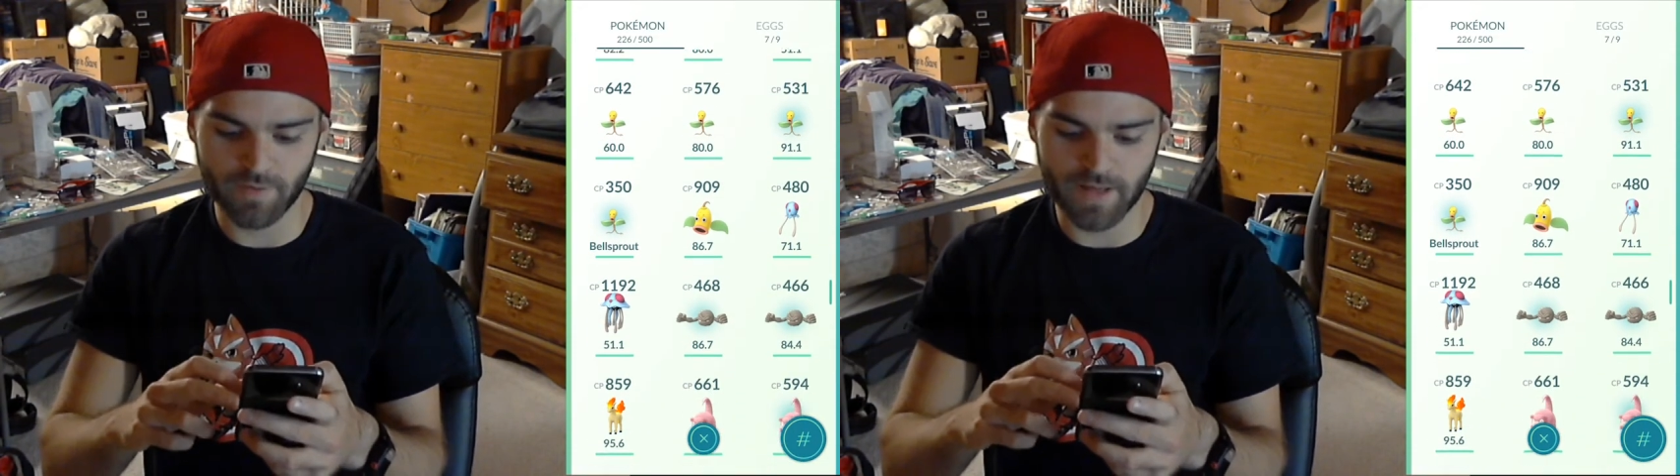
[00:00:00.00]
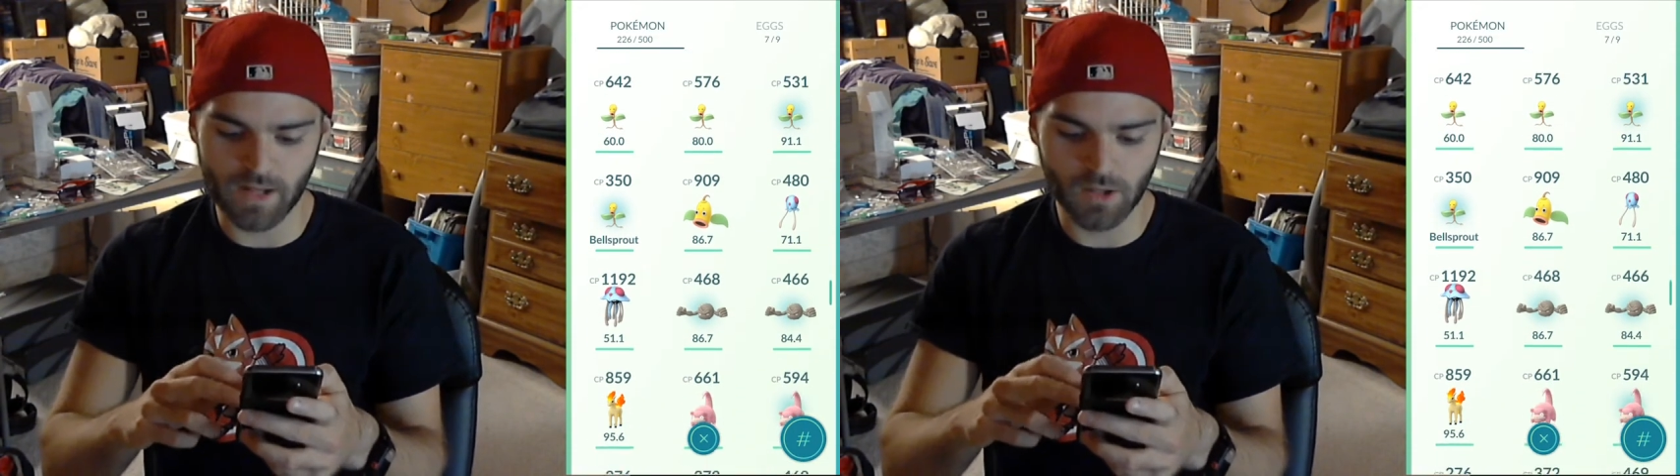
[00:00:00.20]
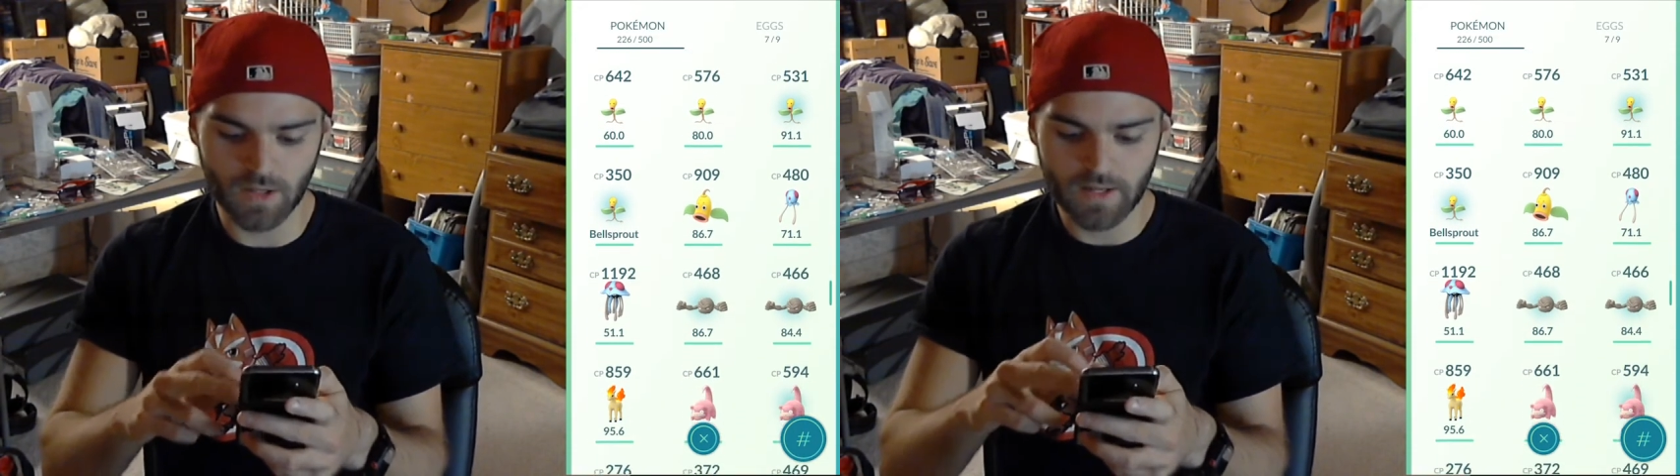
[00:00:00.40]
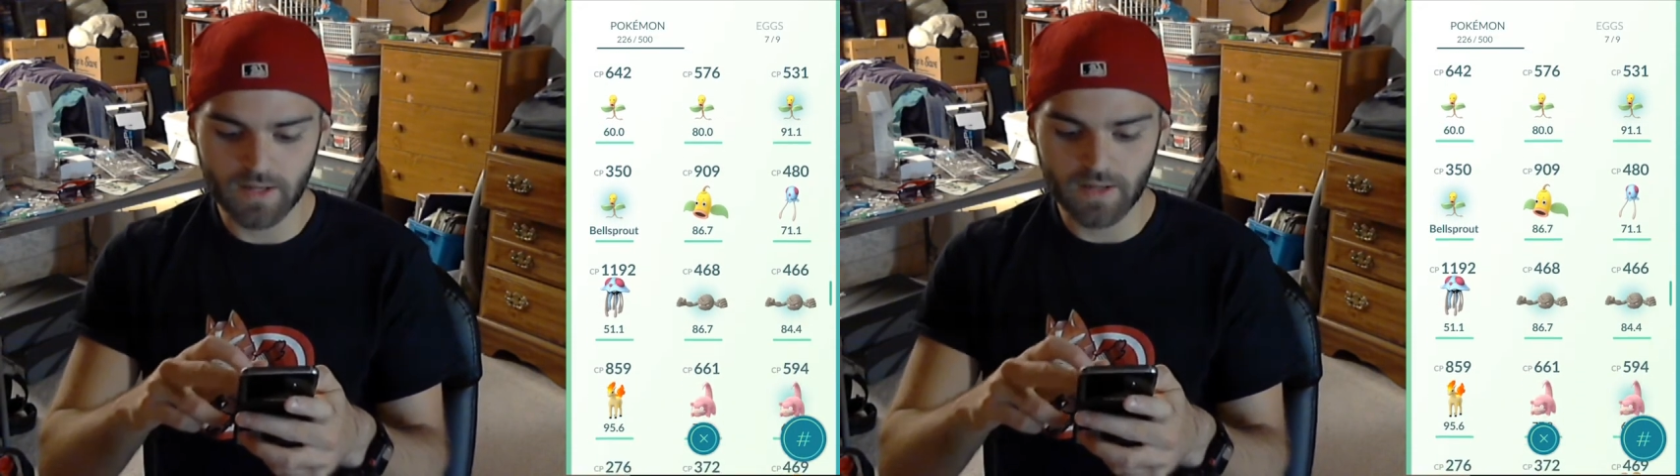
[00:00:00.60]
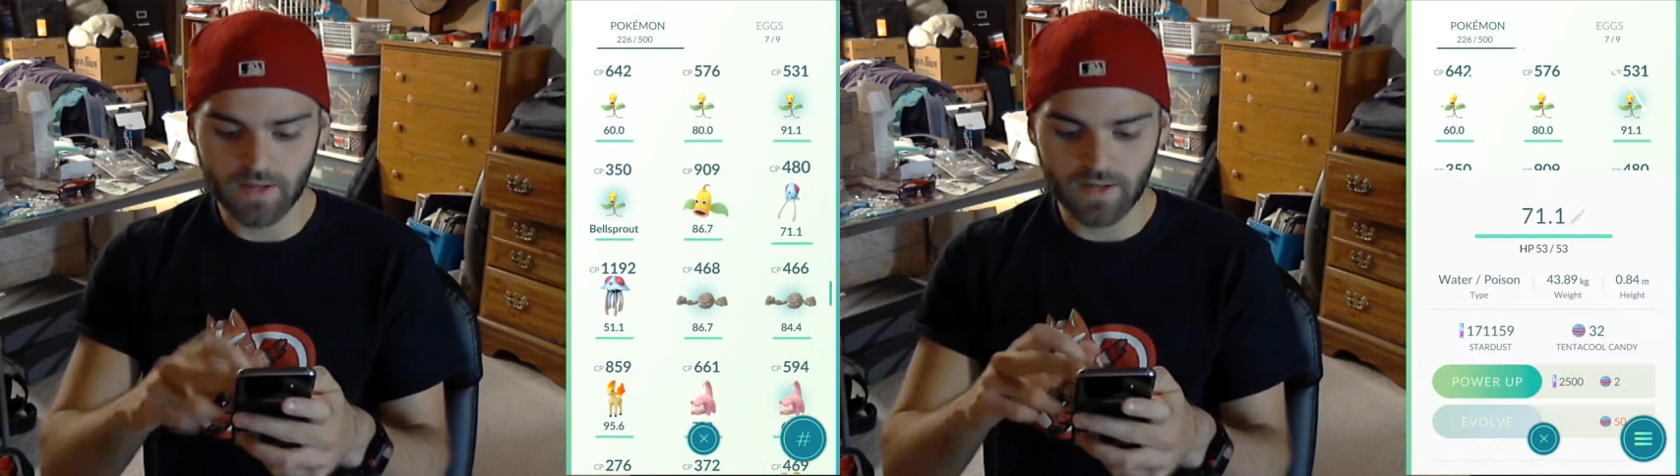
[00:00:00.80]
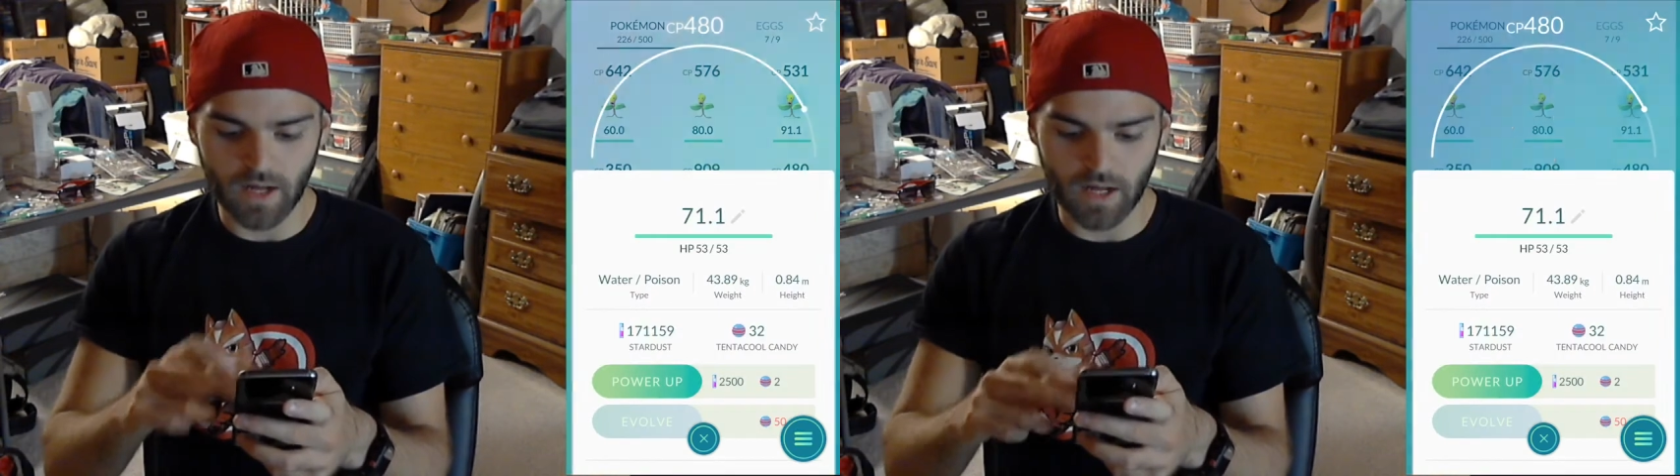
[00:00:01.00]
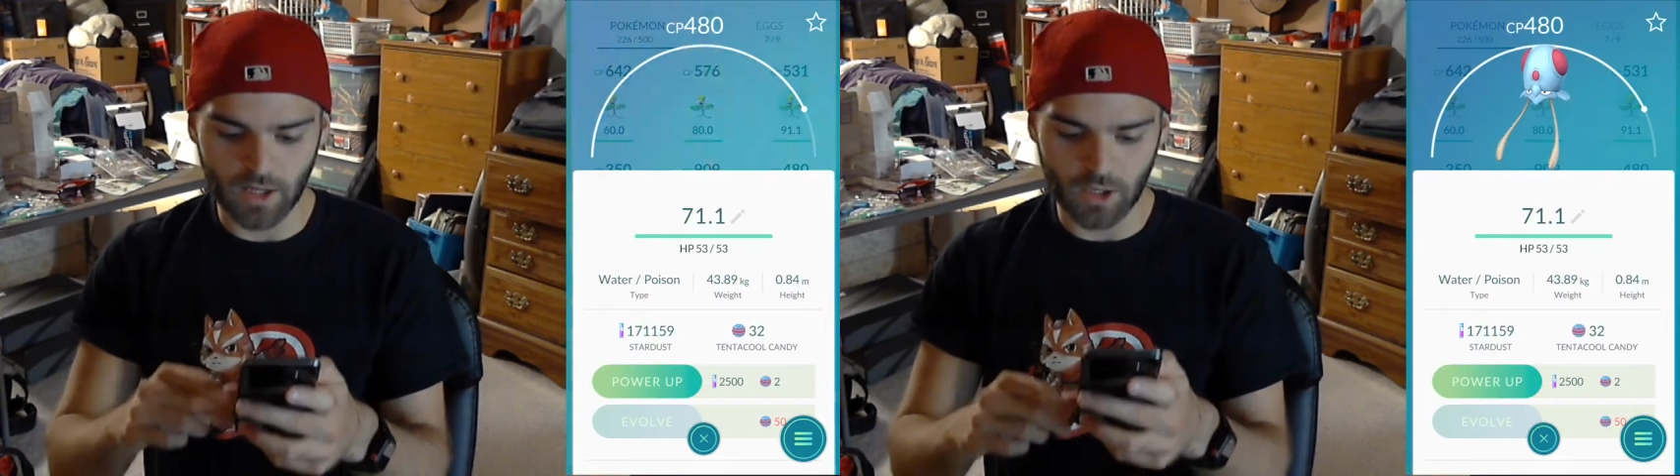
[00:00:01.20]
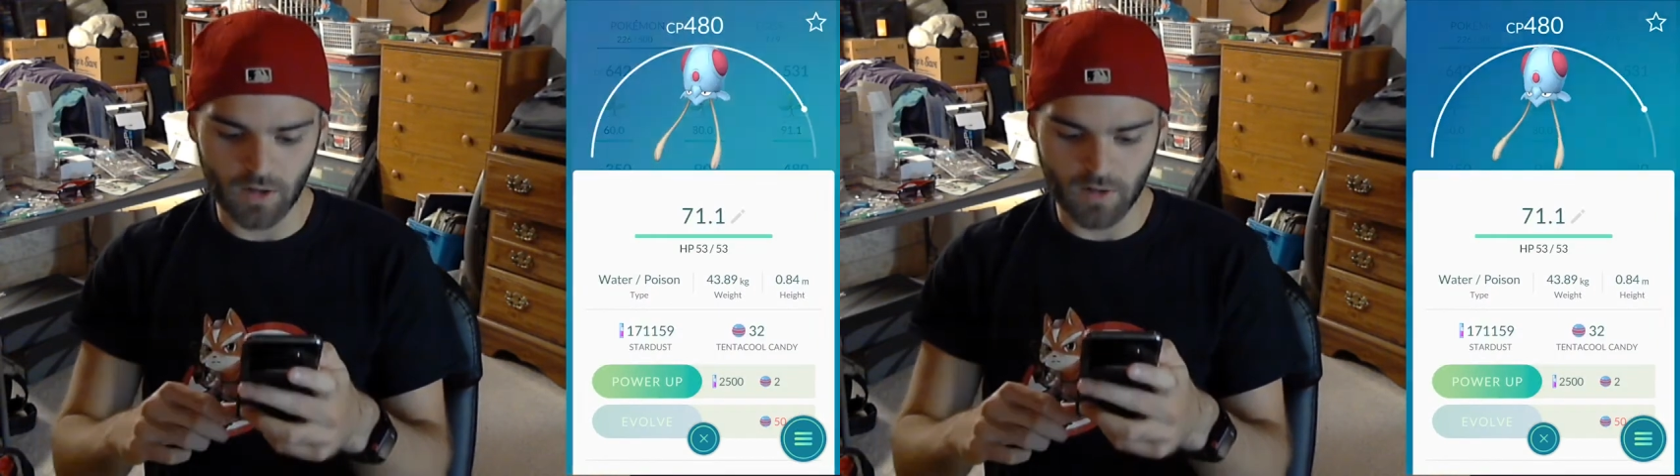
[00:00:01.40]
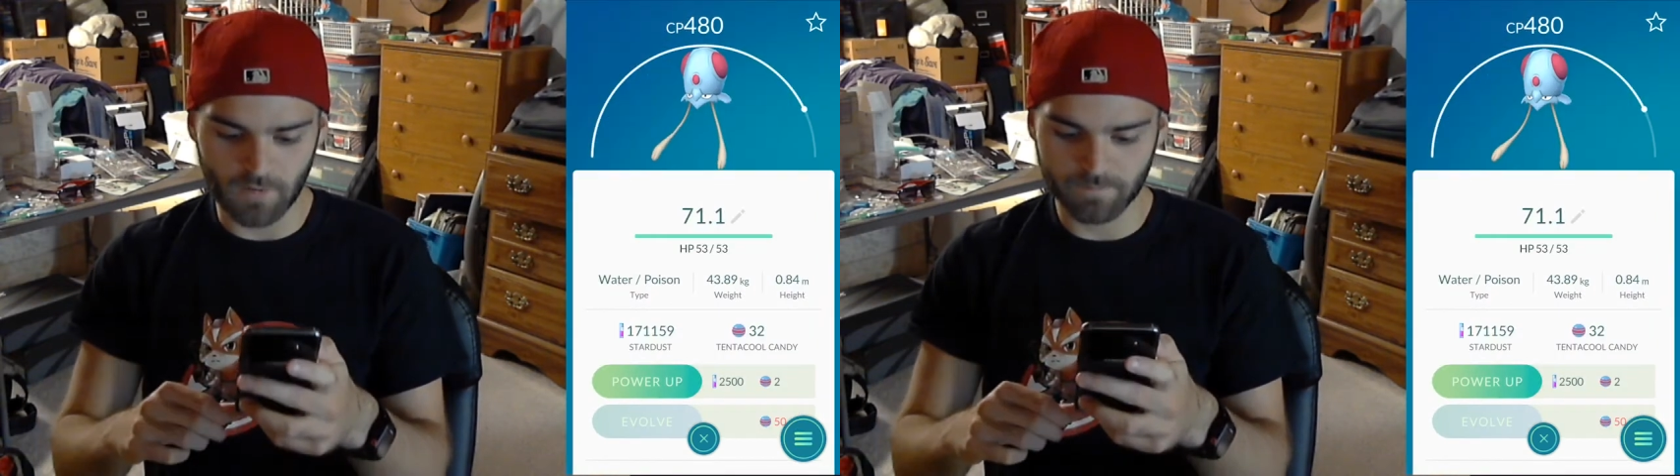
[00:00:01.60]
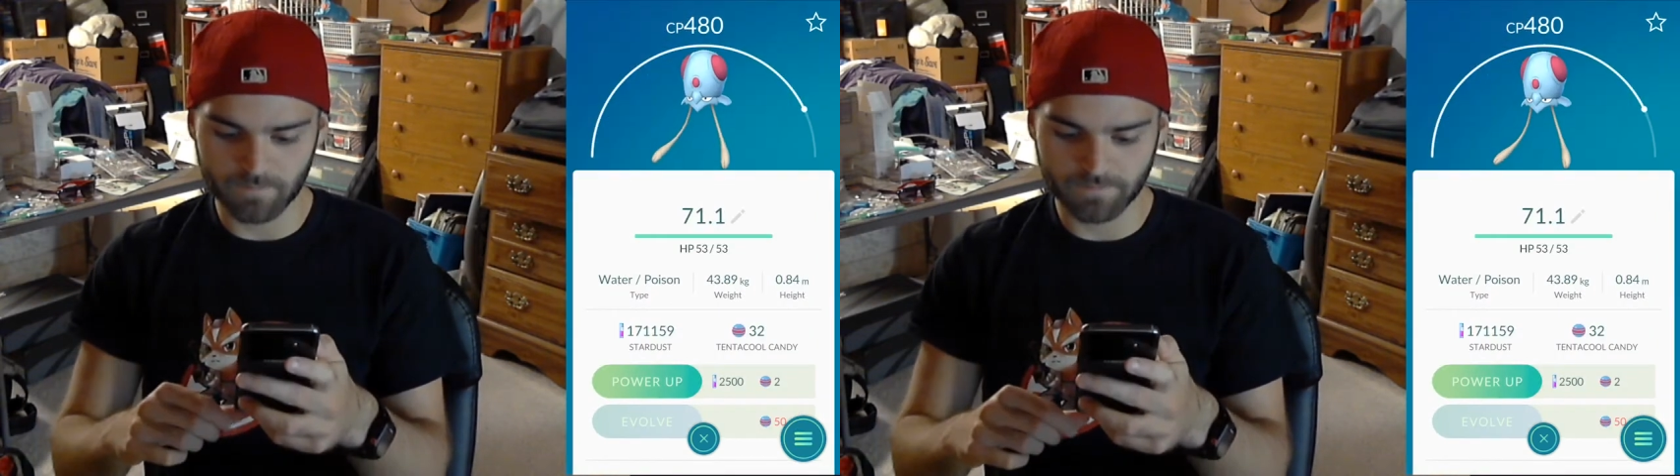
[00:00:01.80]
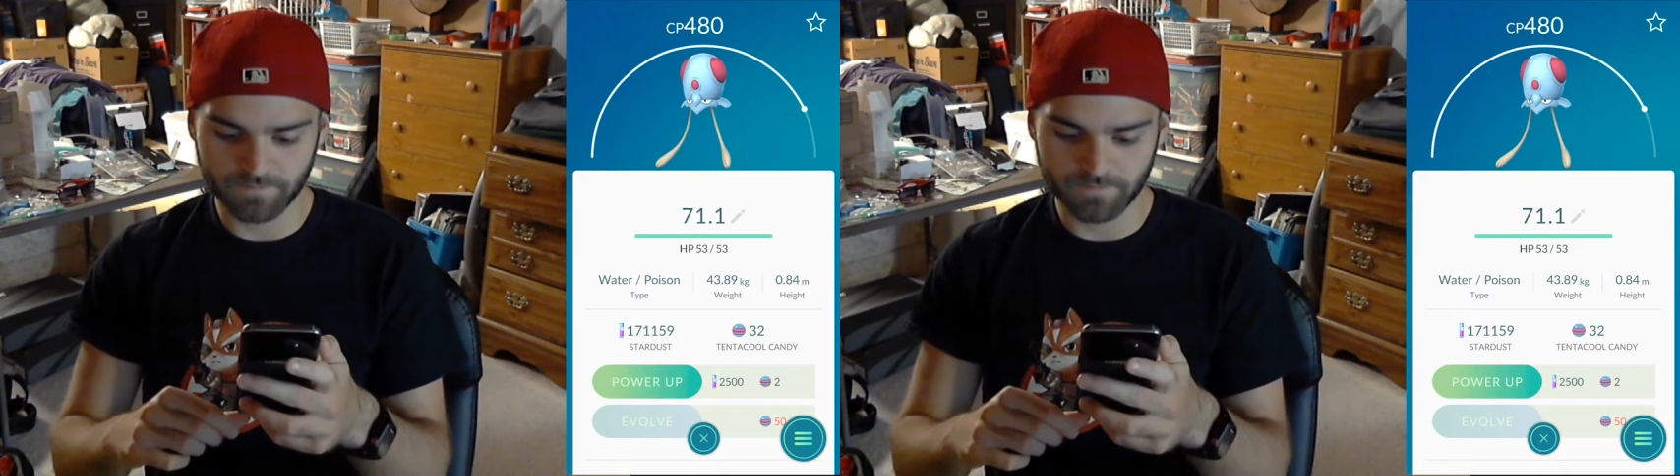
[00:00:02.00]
Bell. Tentacool,